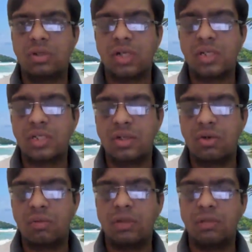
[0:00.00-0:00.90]
Cushing
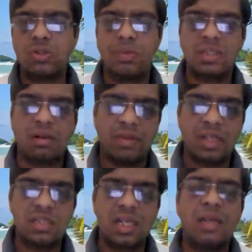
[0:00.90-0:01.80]
syndrome, there was muscle
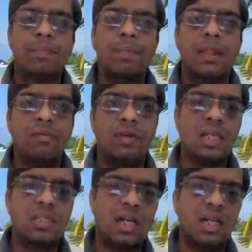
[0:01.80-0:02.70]
wasting,
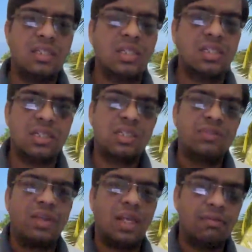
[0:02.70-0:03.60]
whereas in Addison's
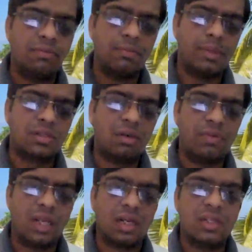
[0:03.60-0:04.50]
disease, we have muscle
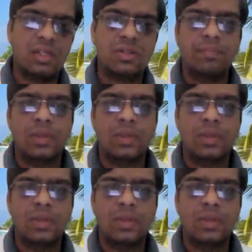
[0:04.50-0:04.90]
weakness.